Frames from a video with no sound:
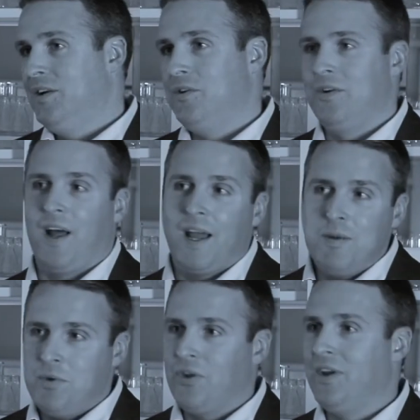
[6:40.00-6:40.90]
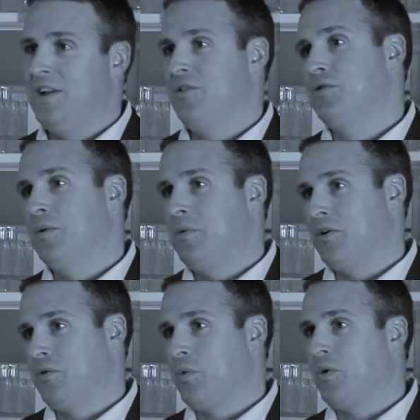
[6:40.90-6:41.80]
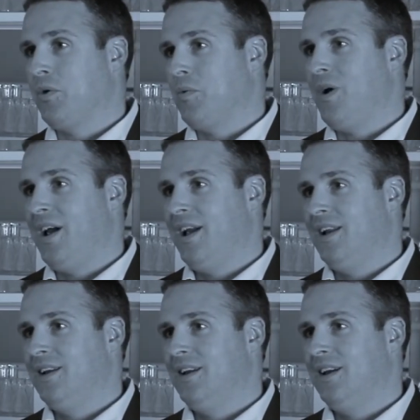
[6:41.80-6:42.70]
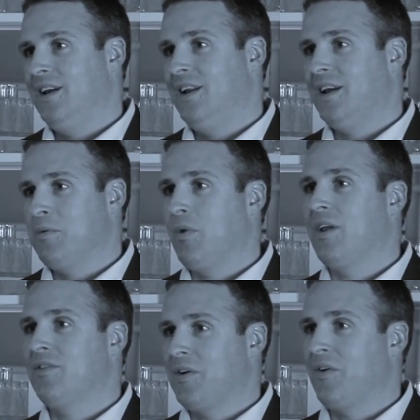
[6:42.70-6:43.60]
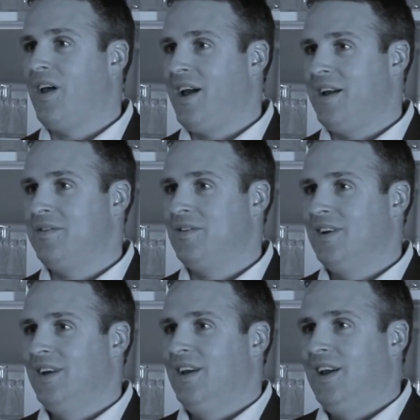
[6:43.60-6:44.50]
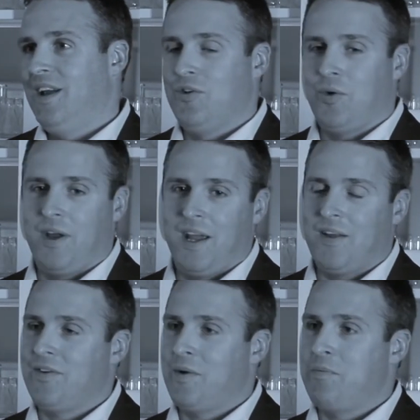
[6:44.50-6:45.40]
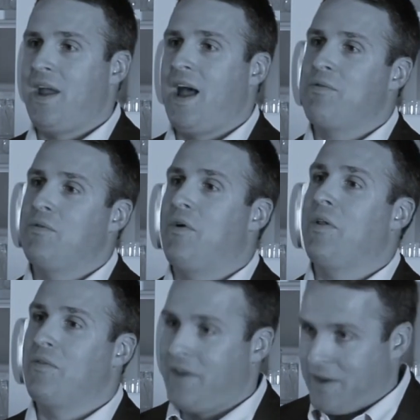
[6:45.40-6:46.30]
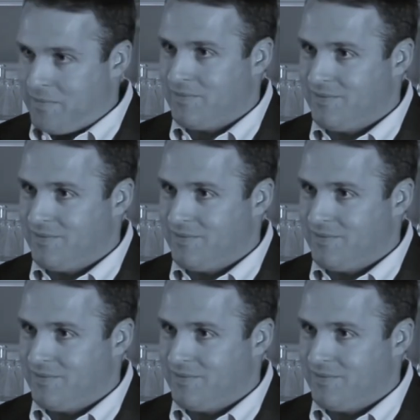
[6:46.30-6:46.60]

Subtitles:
to 9 million distributors worldwide, and it can bless their lives. And so I guess on behalf of all of them,